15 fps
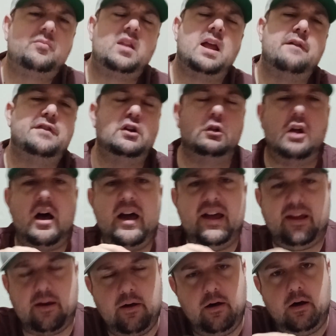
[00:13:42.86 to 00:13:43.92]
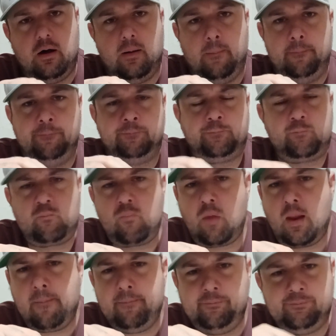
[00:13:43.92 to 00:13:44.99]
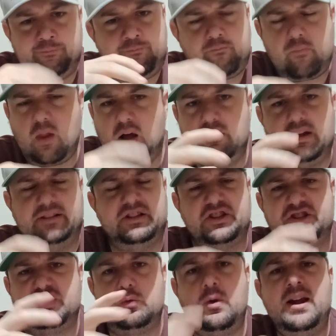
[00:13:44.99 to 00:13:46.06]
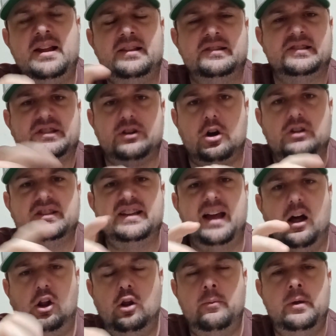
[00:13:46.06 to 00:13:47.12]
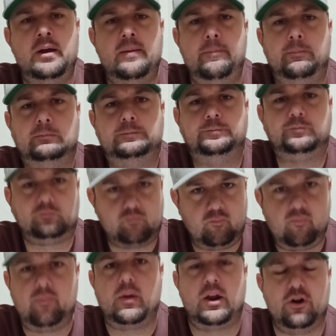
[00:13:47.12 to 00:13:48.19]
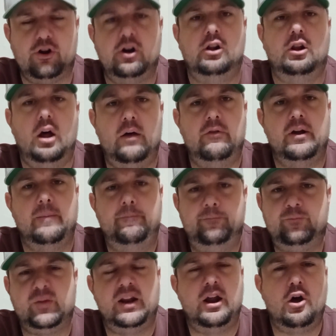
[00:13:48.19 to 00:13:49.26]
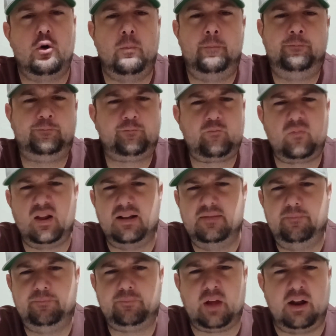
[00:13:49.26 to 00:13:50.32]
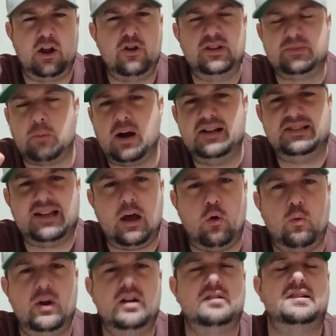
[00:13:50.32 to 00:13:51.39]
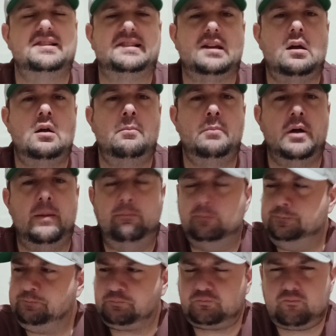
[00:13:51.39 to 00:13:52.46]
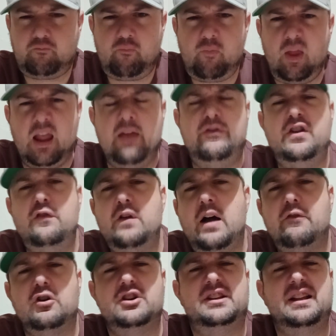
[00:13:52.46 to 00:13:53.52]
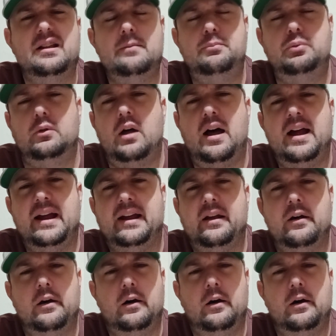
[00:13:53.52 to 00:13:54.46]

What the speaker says: If you like the sweet and salty element, you're going to love it. You know, I know this might sound weird to some, but if you've ever dipped like